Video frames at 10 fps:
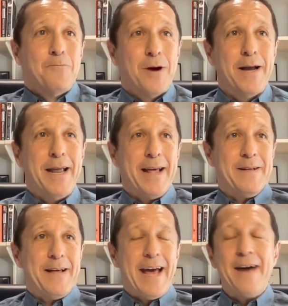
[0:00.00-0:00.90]
But
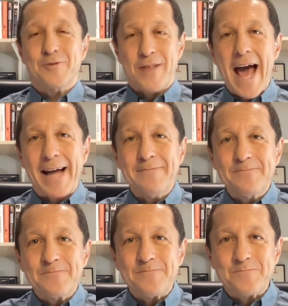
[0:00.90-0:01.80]
after that,
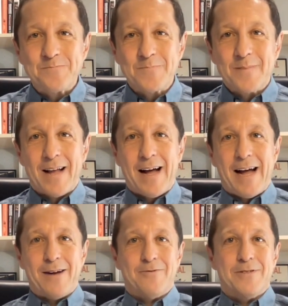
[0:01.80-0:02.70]

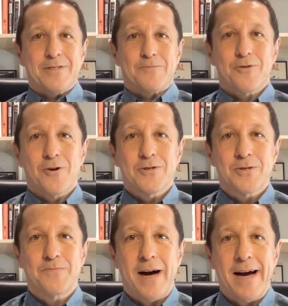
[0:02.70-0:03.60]
I was
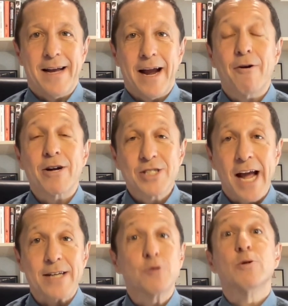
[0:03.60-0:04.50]
approached by Eric
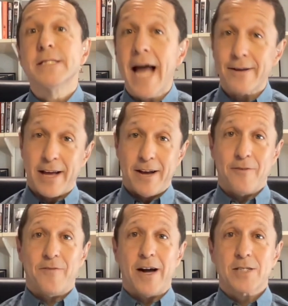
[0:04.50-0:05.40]
Shanks, who is now the head
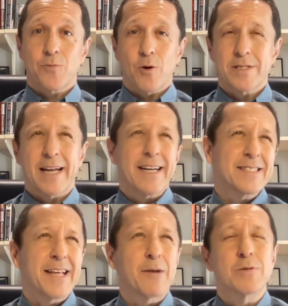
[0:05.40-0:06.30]
of Fox Sports, and I
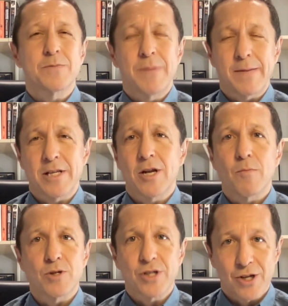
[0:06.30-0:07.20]
guess then was maybe the
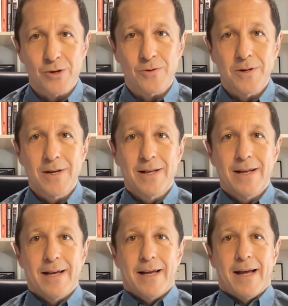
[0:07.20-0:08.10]
number two.
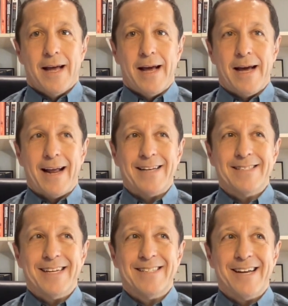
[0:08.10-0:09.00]
And I
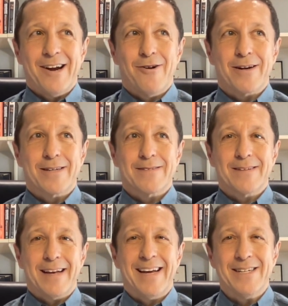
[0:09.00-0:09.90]
said to Eric,
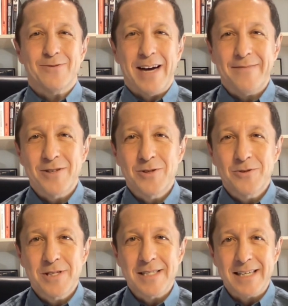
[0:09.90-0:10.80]
hey, do I have to
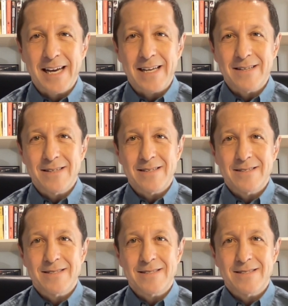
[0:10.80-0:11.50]
do this again